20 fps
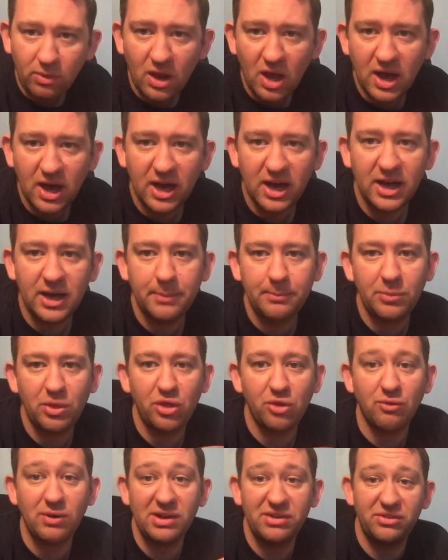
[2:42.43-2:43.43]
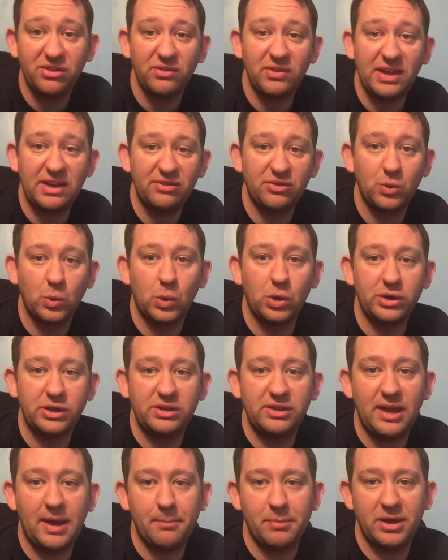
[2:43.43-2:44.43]
the rest of that squad
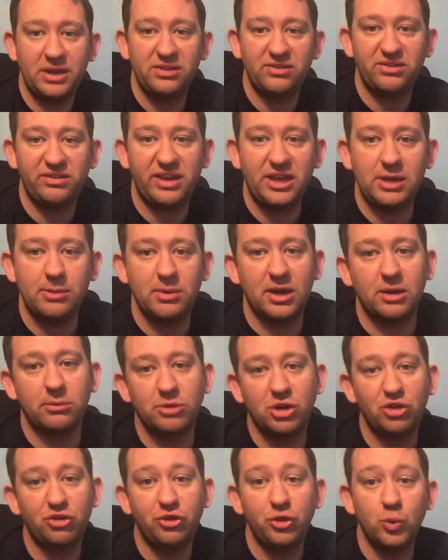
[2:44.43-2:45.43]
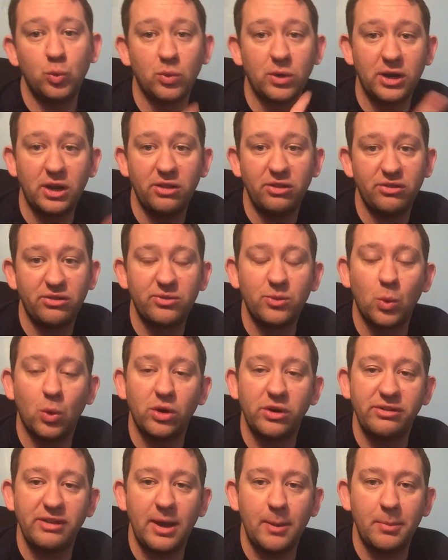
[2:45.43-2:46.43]
in that paint scheme, and I'm going to do one other
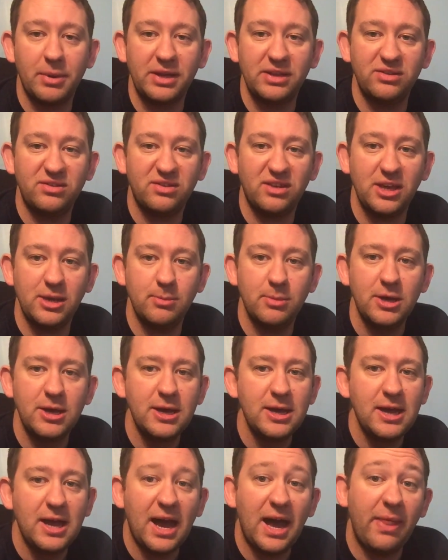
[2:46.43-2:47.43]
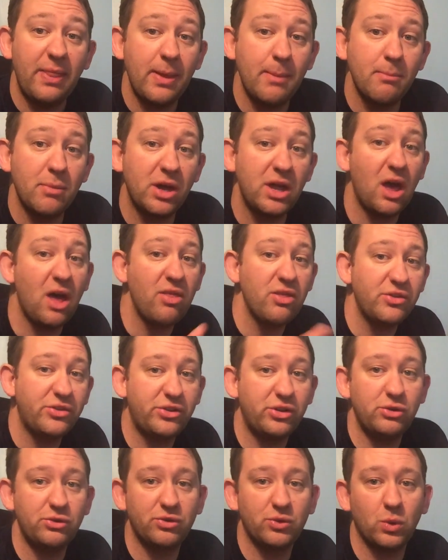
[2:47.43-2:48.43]
squad in that paint scheme, and then my other
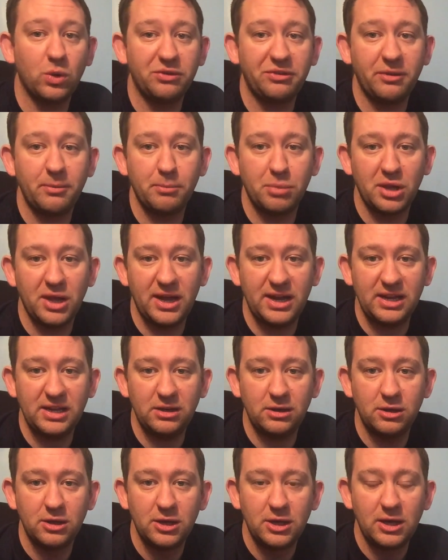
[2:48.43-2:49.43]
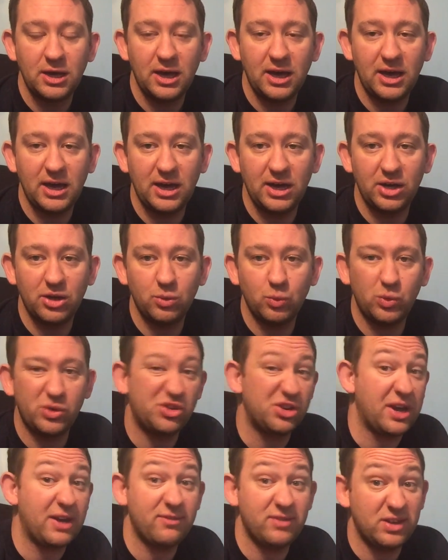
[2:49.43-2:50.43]
two squads I'm planning,
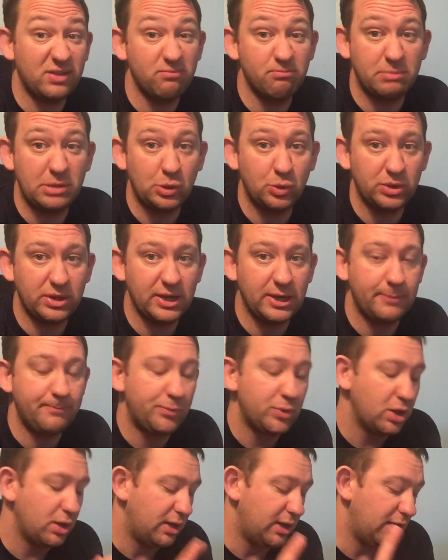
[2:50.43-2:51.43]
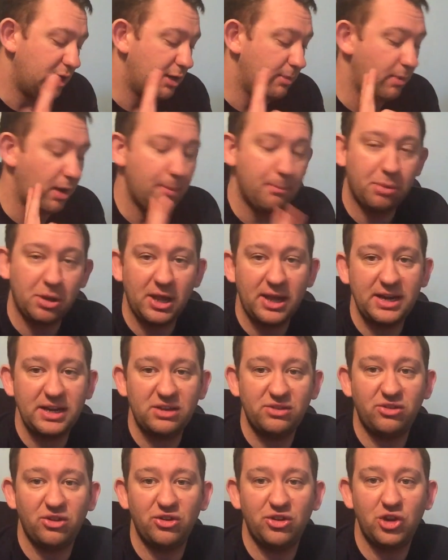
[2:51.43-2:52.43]
which I haven't even built yet, I'm
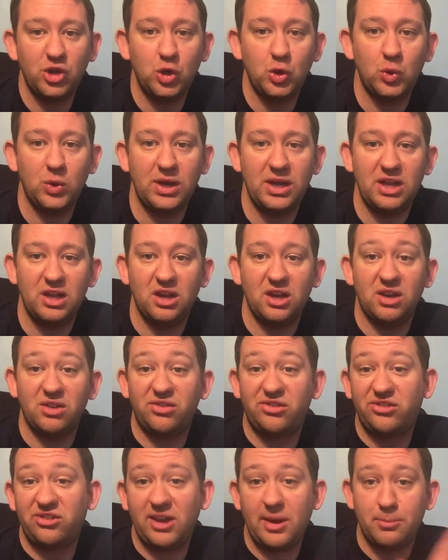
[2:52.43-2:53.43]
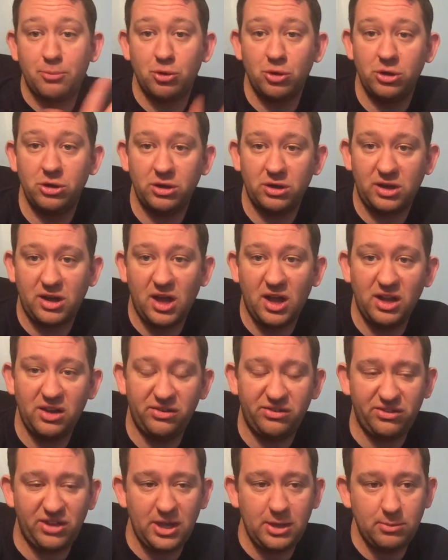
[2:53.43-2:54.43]
planning to do in a separate colour
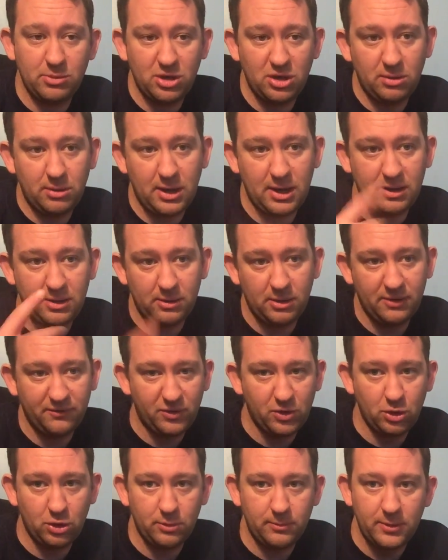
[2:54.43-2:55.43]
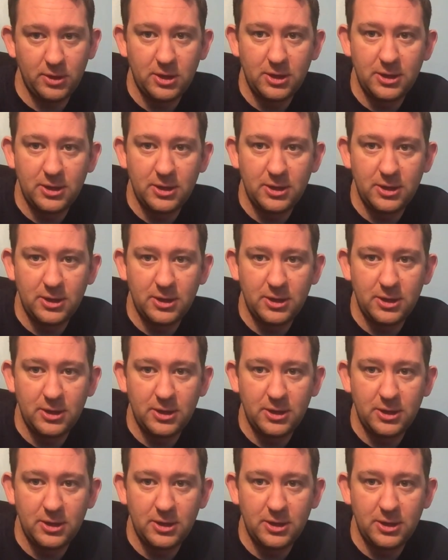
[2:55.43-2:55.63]
scheme, and I've got